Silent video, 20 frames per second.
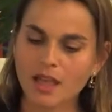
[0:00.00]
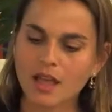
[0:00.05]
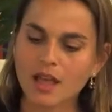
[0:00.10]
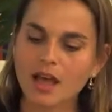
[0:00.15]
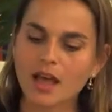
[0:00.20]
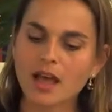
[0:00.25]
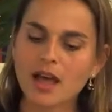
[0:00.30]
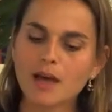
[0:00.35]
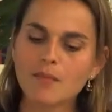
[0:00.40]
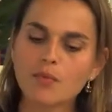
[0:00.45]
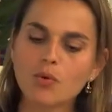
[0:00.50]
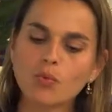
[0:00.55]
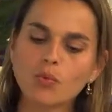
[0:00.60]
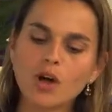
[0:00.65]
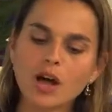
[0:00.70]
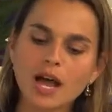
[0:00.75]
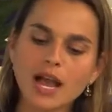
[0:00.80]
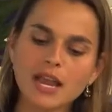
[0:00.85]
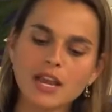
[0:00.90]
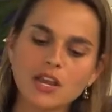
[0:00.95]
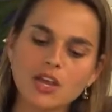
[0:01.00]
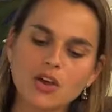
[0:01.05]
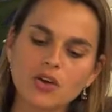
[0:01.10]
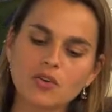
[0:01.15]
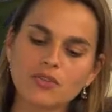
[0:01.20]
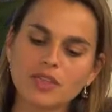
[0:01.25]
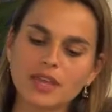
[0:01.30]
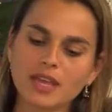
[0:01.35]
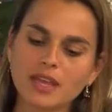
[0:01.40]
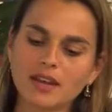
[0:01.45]
Um, well, I
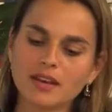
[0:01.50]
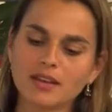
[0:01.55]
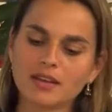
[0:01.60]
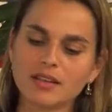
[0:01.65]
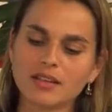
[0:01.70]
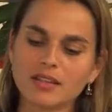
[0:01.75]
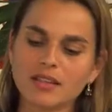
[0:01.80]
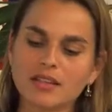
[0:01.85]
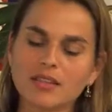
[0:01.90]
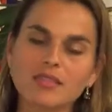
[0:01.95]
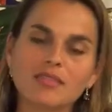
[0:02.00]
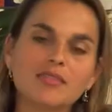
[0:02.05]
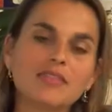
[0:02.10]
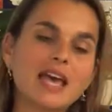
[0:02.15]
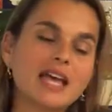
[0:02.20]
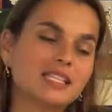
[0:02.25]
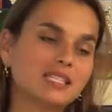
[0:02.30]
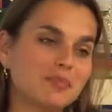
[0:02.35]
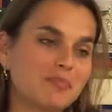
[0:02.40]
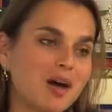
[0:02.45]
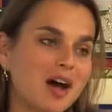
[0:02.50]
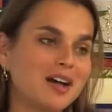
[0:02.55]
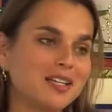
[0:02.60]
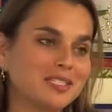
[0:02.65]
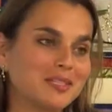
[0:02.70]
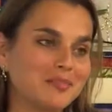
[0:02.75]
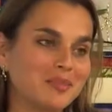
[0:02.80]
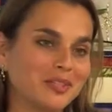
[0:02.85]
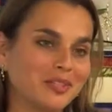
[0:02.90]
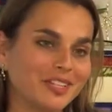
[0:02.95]
know that that's a
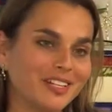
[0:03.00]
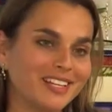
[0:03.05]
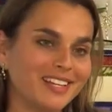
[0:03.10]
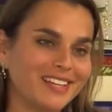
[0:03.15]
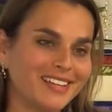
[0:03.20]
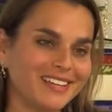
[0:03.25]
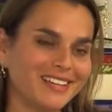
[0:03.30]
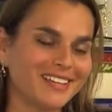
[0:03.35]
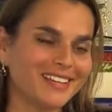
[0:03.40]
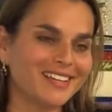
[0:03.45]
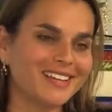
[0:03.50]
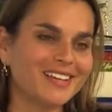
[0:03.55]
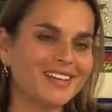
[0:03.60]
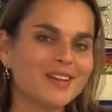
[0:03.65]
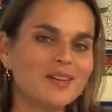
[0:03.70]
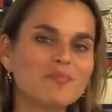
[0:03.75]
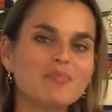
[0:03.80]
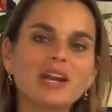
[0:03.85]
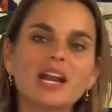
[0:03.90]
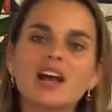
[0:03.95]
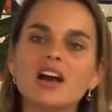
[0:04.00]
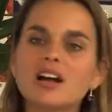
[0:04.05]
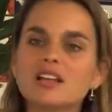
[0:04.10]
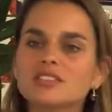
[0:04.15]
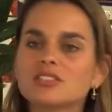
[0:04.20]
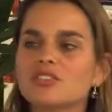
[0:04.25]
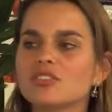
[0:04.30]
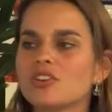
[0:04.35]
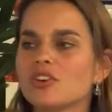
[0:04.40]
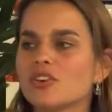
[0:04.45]
possibility, but I
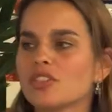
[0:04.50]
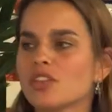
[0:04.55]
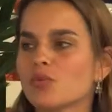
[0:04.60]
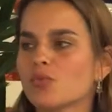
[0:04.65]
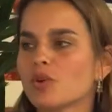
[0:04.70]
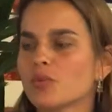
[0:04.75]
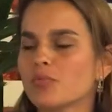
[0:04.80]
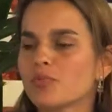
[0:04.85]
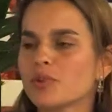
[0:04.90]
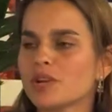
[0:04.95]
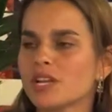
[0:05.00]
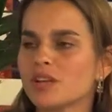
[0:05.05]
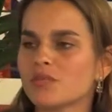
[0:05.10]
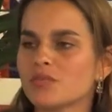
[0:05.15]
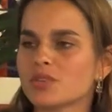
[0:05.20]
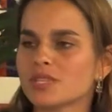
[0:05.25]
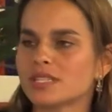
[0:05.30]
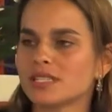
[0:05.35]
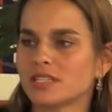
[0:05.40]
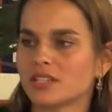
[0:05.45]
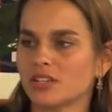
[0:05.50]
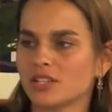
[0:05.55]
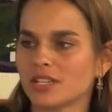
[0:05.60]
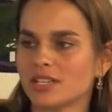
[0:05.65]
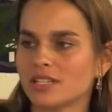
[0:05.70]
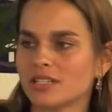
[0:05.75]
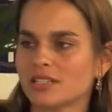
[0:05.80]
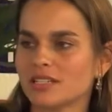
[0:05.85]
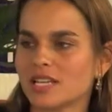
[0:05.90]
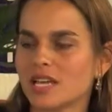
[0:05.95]
also know that we're pretty
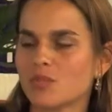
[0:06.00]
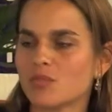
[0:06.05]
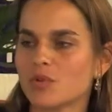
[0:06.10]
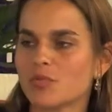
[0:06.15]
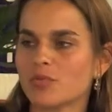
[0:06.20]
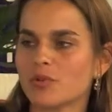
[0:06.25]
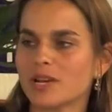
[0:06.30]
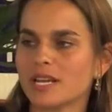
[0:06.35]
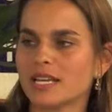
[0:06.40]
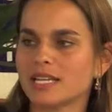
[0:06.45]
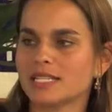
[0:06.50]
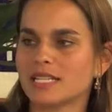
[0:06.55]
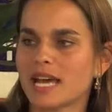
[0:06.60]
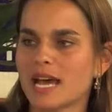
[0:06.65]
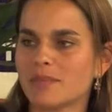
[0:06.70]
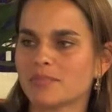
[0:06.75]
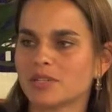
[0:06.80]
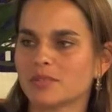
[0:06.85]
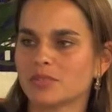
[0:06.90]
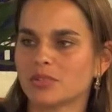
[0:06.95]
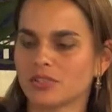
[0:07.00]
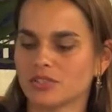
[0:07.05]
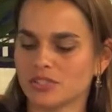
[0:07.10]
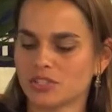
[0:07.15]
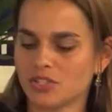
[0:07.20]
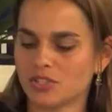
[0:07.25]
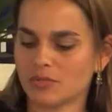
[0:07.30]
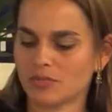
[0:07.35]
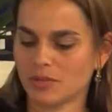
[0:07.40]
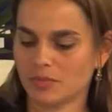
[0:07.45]
resilient and we're pretty adaptable
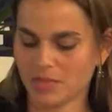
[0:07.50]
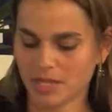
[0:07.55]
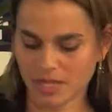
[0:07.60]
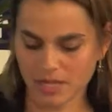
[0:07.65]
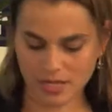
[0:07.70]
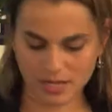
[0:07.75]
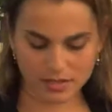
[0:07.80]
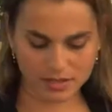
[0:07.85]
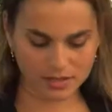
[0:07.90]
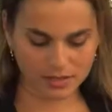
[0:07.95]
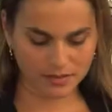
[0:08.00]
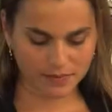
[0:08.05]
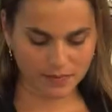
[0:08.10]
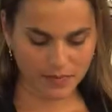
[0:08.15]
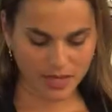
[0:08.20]
as human beings.